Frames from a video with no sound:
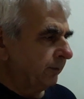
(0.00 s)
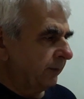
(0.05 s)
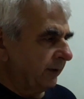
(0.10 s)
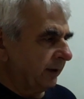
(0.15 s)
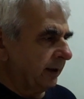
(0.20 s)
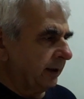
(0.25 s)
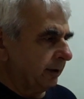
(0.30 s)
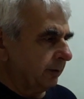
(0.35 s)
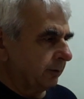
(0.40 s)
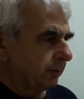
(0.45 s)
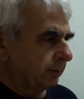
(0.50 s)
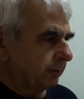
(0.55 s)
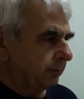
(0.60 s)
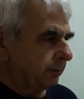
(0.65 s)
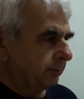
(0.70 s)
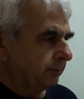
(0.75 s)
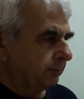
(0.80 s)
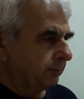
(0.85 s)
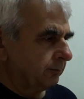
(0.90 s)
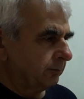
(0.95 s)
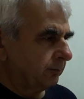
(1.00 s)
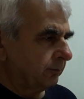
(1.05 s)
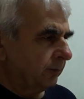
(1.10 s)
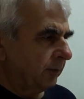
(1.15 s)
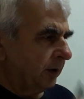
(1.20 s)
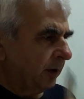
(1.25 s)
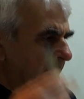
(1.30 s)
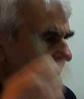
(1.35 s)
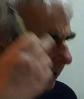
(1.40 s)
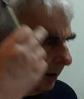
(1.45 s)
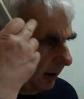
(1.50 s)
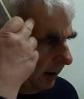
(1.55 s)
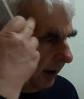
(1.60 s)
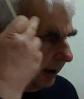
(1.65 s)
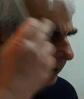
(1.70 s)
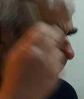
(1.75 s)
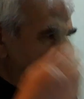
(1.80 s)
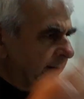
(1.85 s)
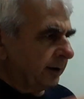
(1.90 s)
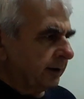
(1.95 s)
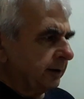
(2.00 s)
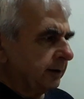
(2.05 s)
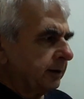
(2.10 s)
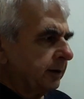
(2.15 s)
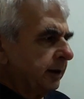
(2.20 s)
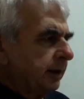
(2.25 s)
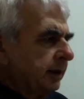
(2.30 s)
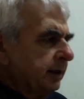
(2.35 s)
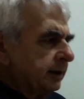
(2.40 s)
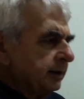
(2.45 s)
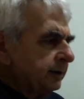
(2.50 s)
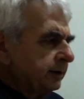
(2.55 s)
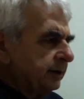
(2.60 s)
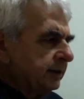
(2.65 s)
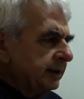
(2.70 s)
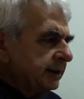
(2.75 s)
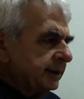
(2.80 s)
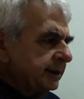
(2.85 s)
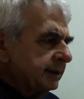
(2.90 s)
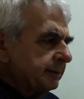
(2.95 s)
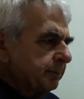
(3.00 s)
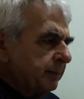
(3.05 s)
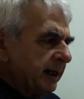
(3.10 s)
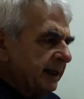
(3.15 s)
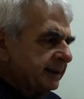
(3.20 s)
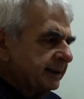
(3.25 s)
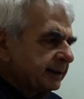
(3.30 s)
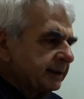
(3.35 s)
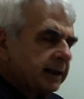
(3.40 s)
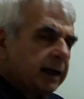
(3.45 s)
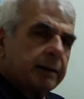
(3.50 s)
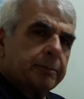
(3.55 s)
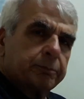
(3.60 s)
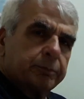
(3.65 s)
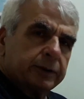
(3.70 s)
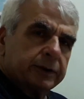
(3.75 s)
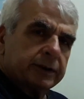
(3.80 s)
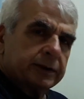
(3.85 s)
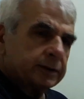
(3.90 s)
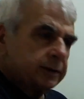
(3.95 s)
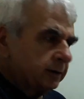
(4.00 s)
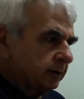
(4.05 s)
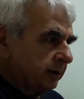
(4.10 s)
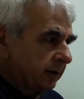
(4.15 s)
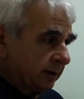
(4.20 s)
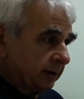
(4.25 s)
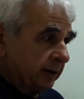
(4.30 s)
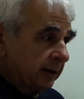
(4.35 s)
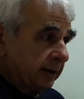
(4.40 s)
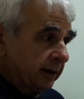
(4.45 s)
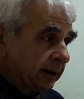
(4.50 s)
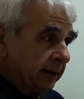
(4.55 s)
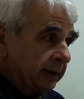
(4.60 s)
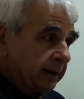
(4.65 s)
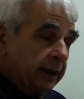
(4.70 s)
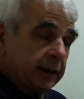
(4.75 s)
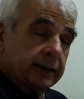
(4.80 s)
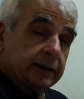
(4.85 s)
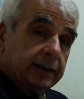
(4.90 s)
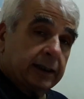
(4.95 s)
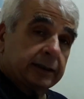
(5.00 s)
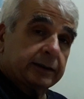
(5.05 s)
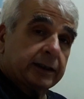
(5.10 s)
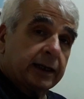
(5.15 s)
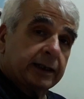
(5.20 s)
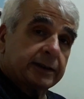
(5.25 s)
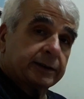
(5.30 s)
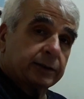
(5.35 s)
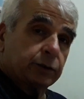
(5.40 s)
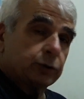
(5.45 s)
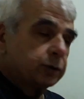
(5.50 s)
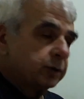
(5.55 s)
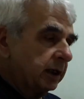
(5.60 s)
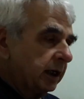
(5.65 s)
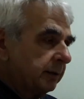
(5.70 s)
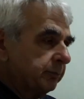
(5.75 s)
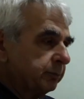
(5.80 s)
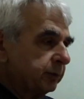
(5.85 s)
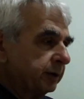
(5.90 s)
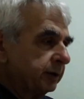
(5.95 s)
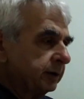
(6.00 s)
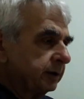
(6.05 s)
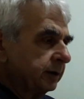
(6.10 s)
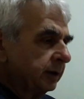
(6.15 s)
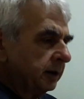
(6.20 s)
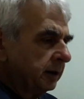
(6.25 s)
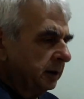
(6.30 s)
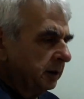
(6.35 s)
Now, I think this mass component that, that, that has two components